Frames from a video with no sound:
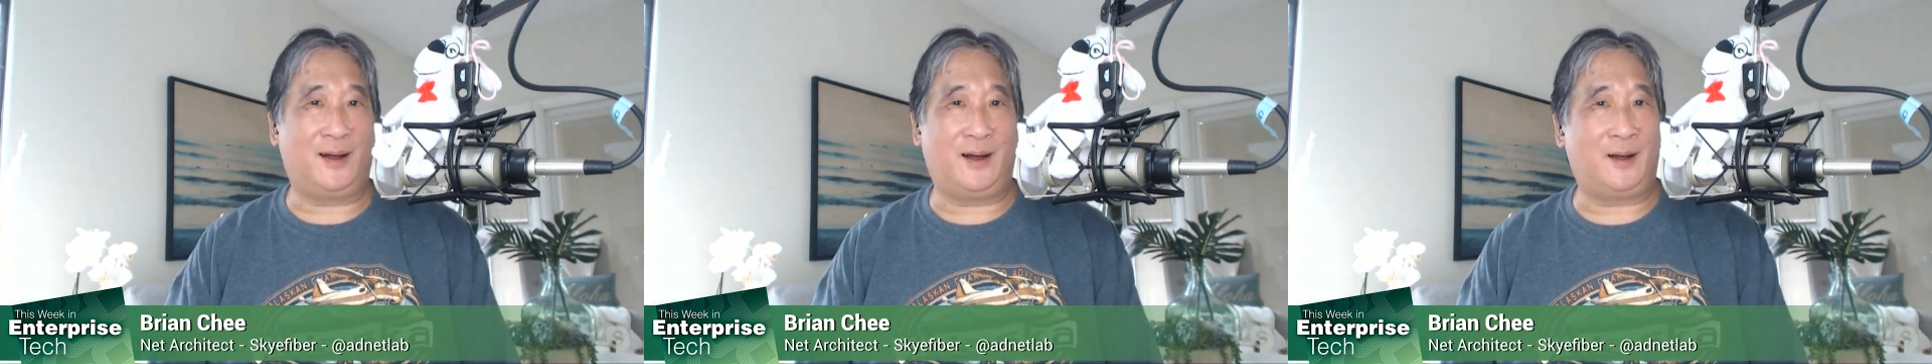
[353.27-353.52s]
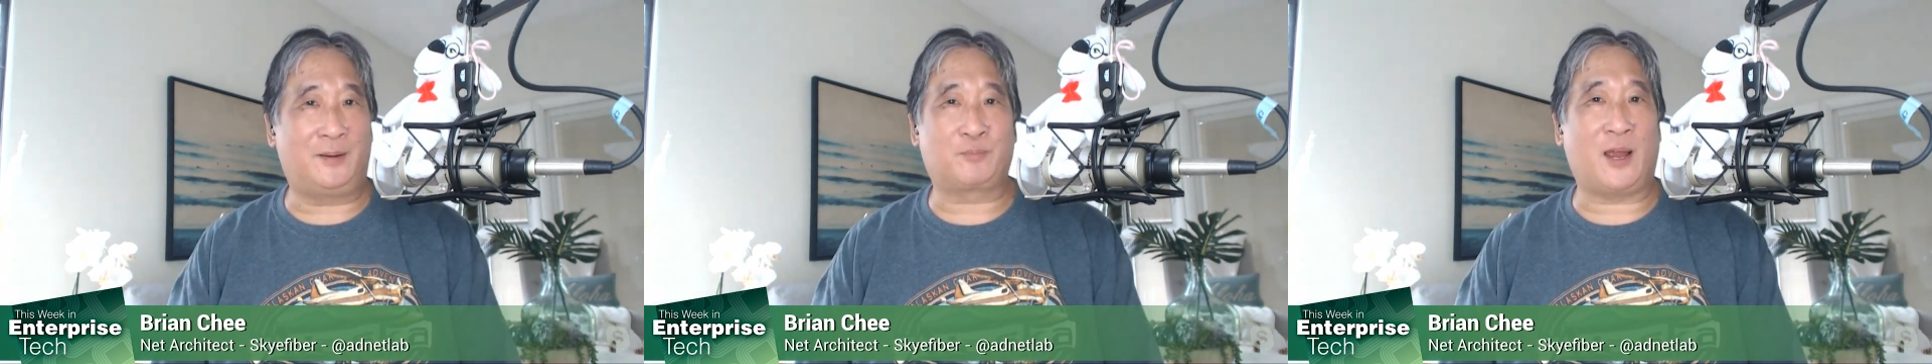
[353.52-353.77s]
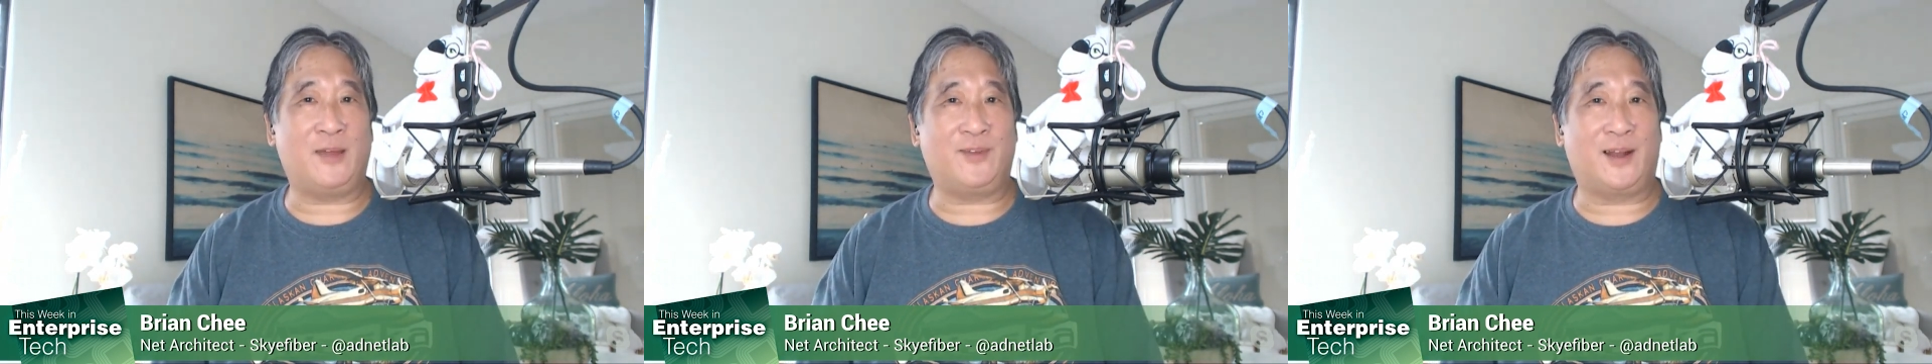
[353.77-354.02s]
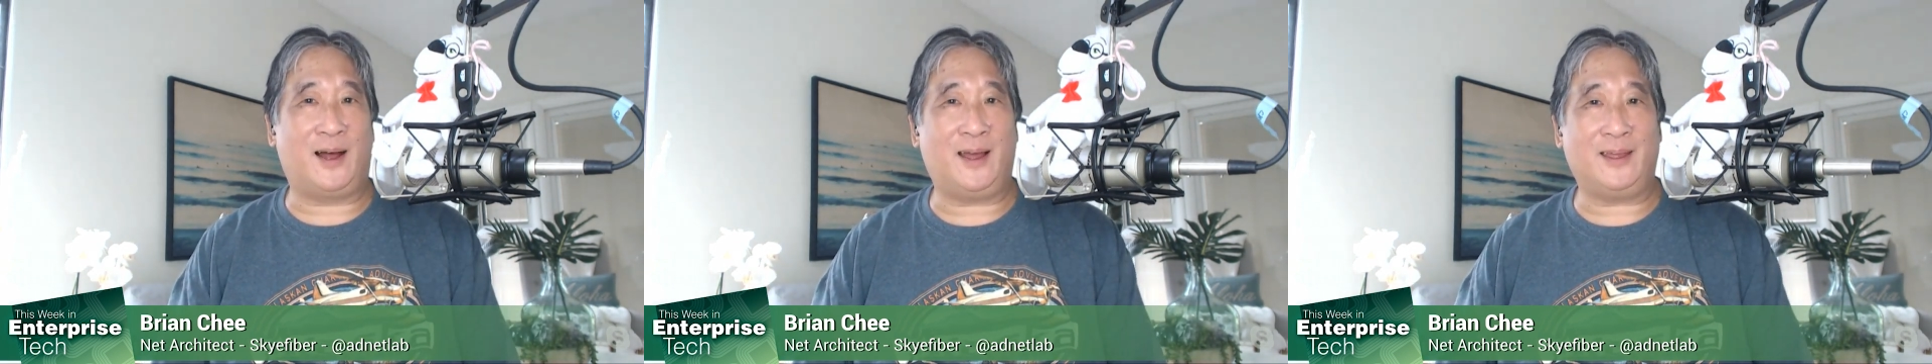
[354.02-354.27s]
a private
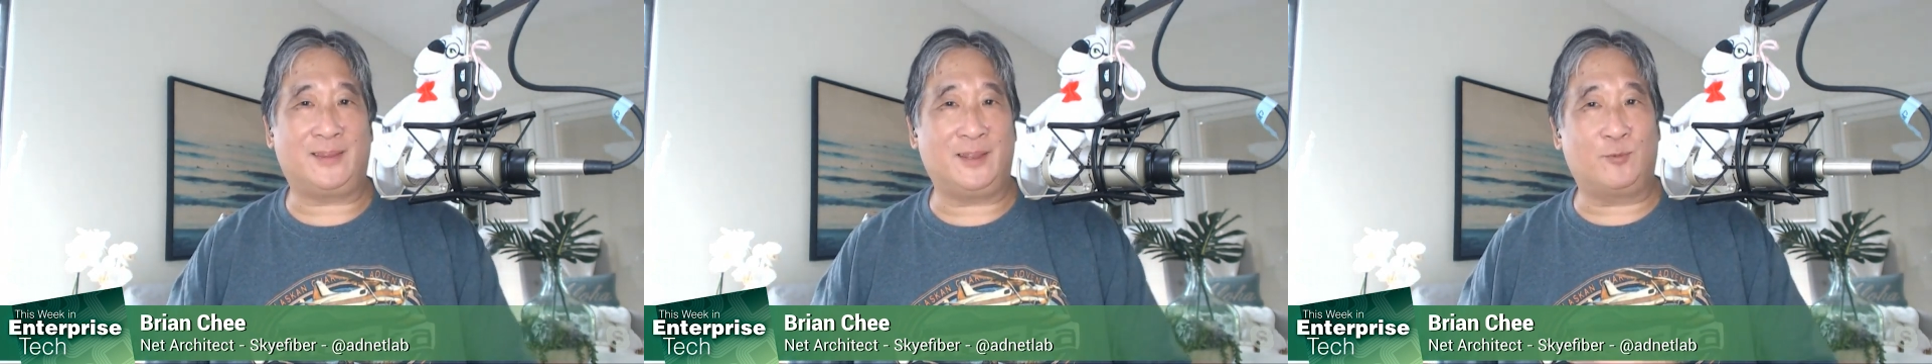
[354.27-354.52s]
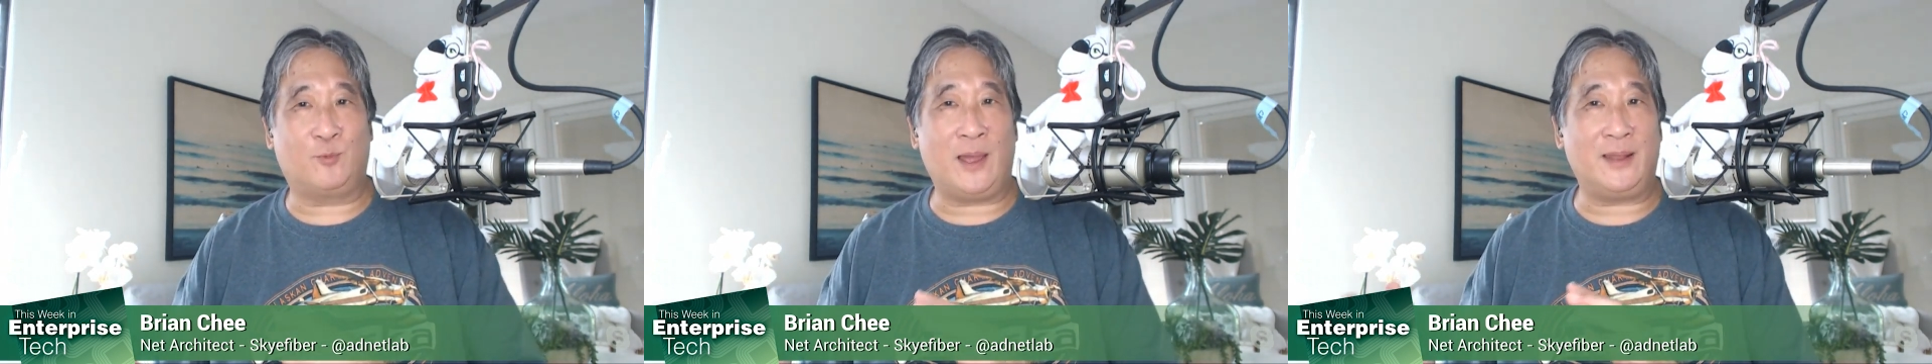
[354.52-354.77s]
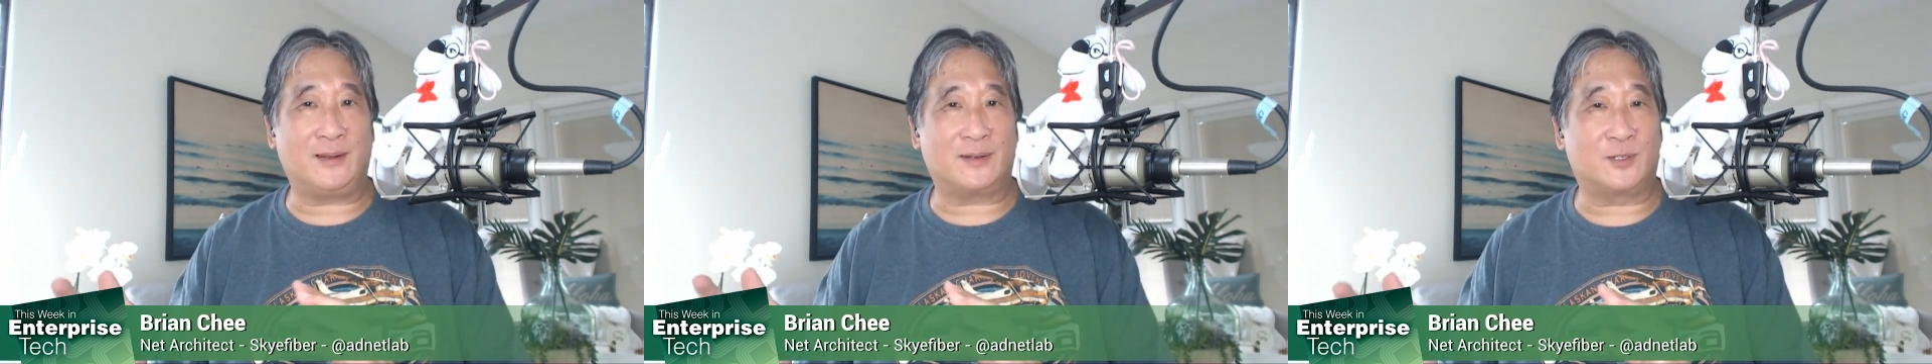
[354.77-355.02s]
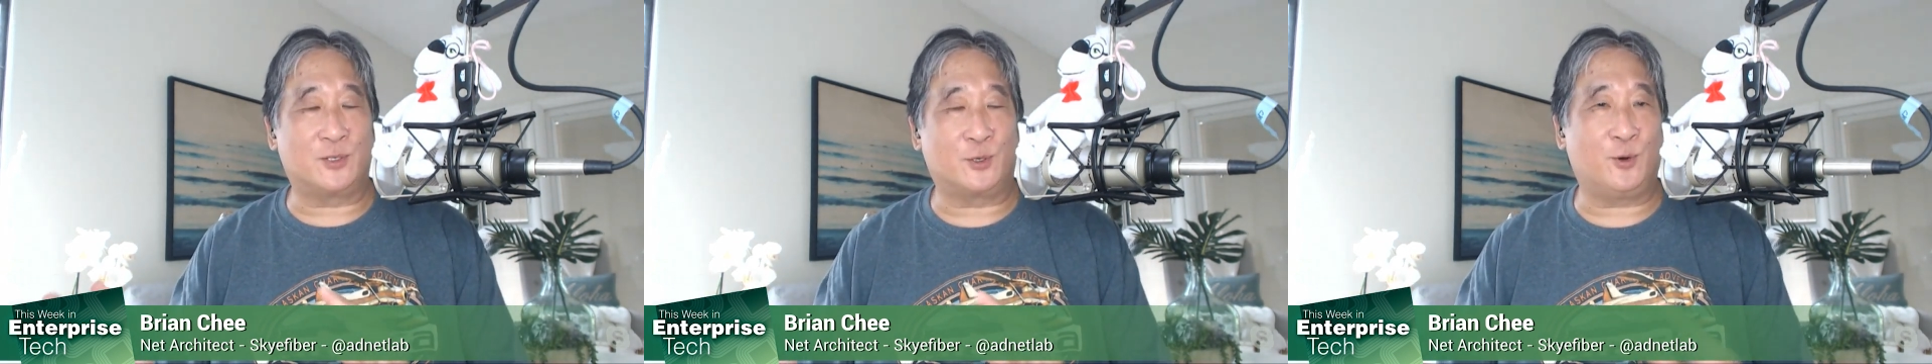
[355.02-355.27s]
eye that went
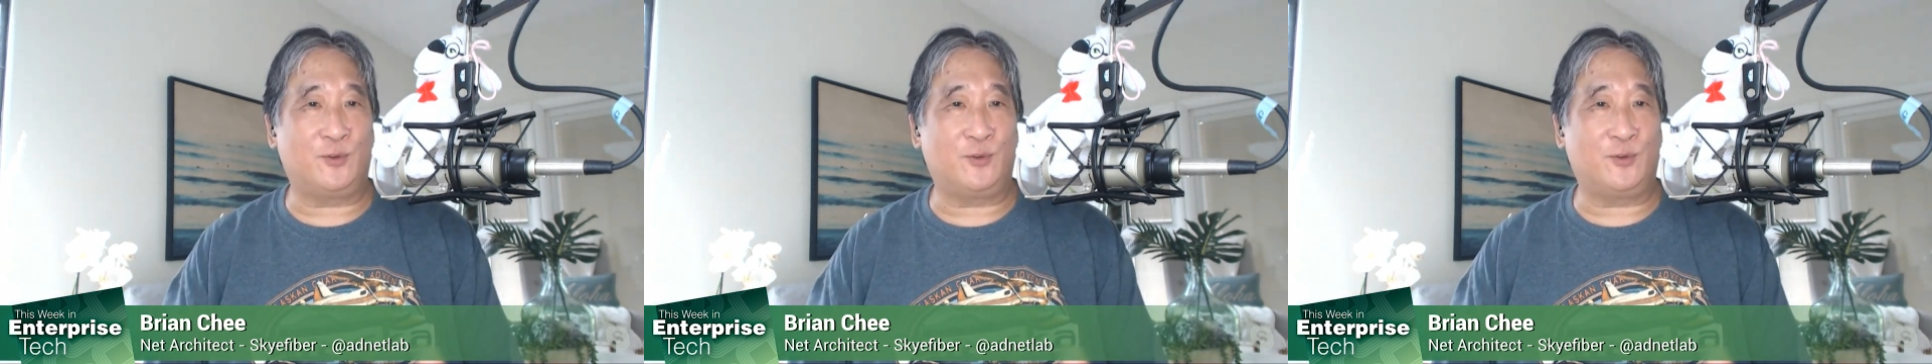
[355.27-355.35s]
to go